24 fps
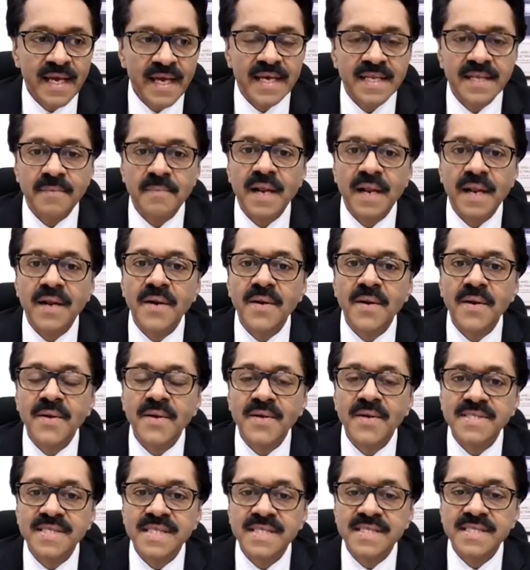And the blood
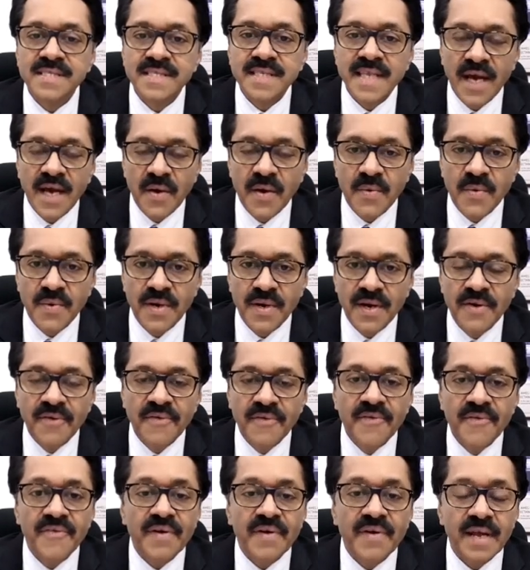glucose is now
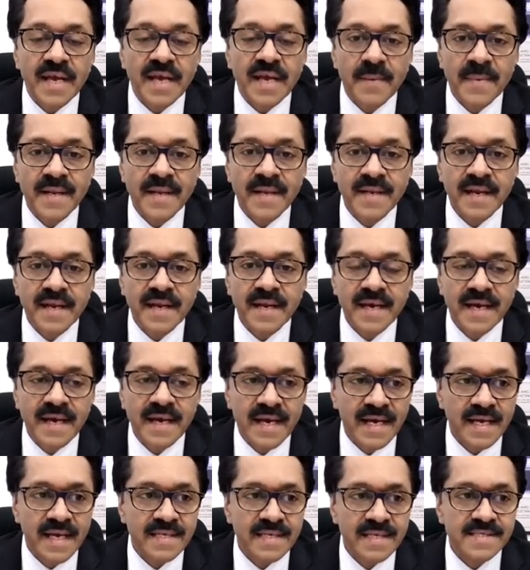recommended
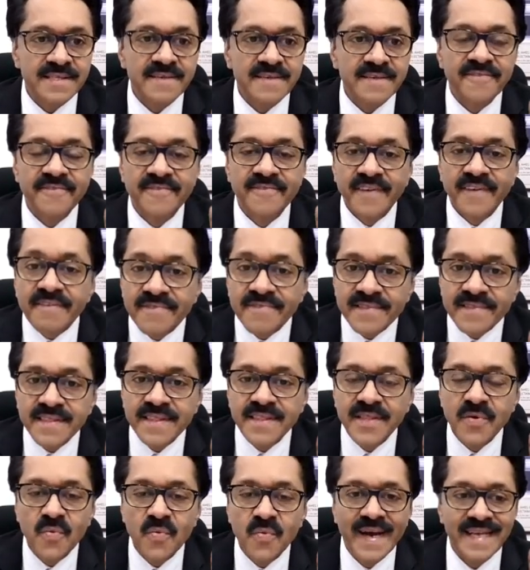as the 5th
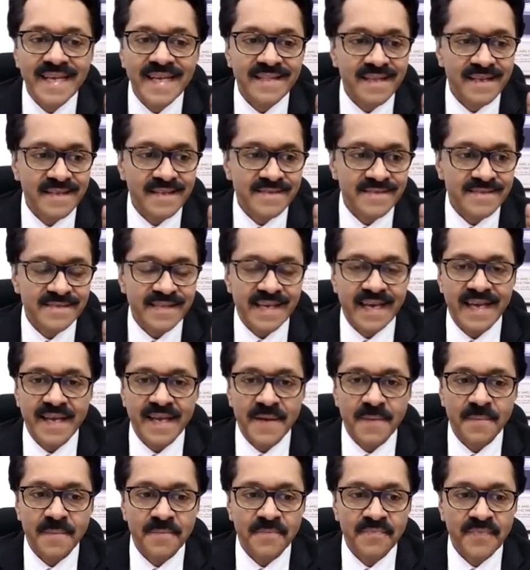vital
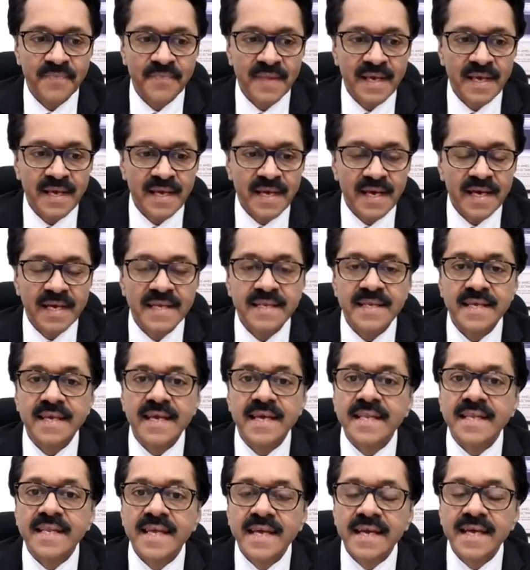sign. And
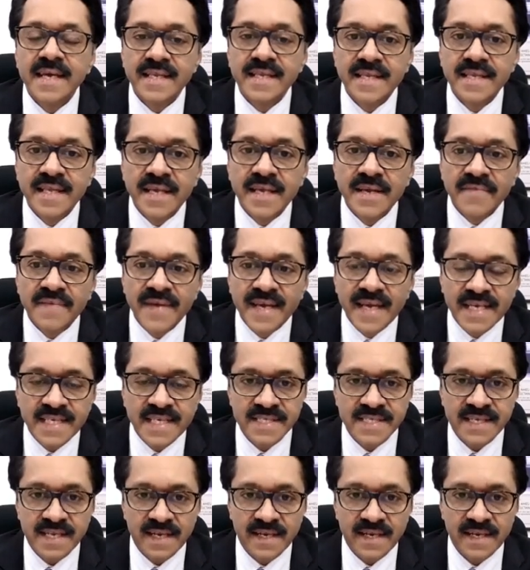any
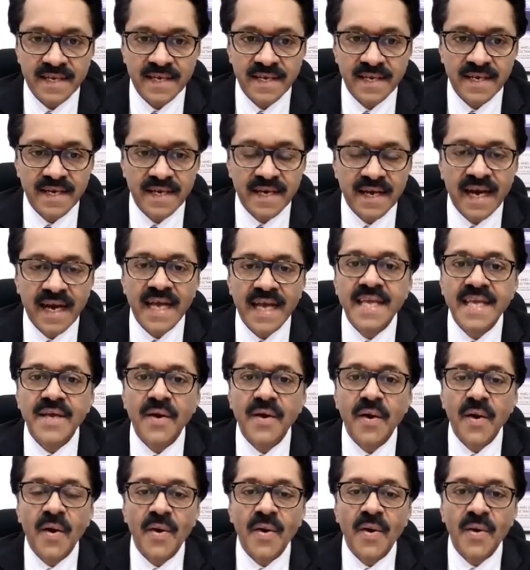deviation,
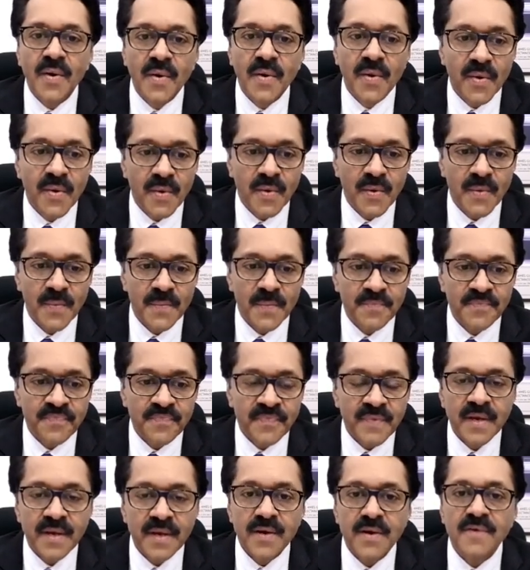high or low,
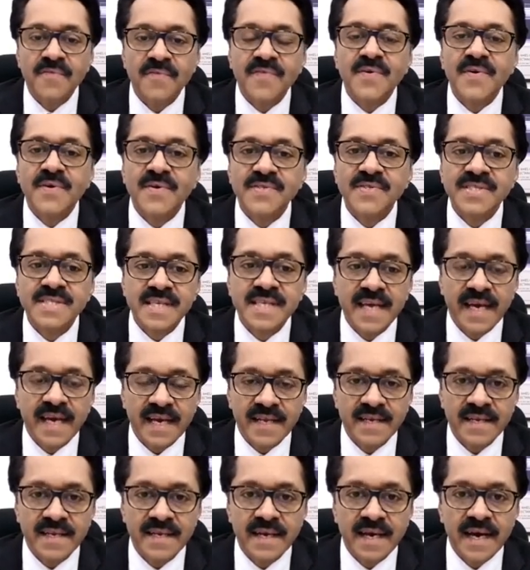of course,
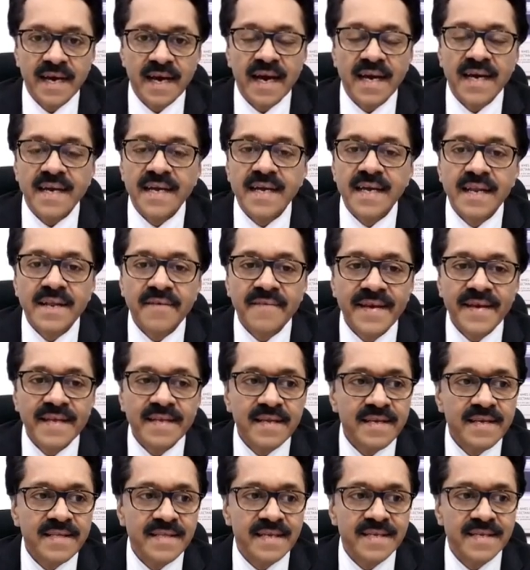can
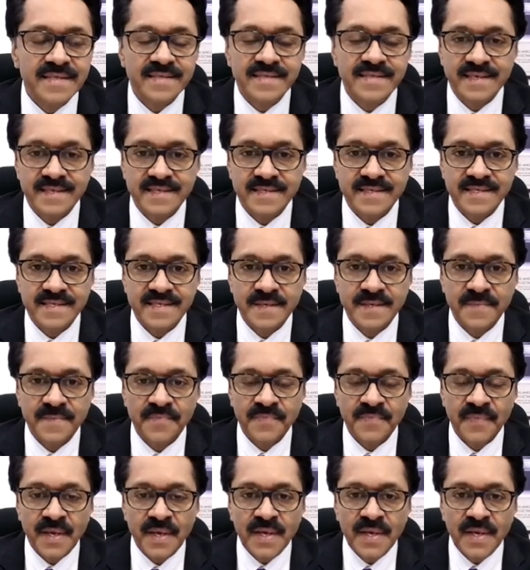aggravate the disease.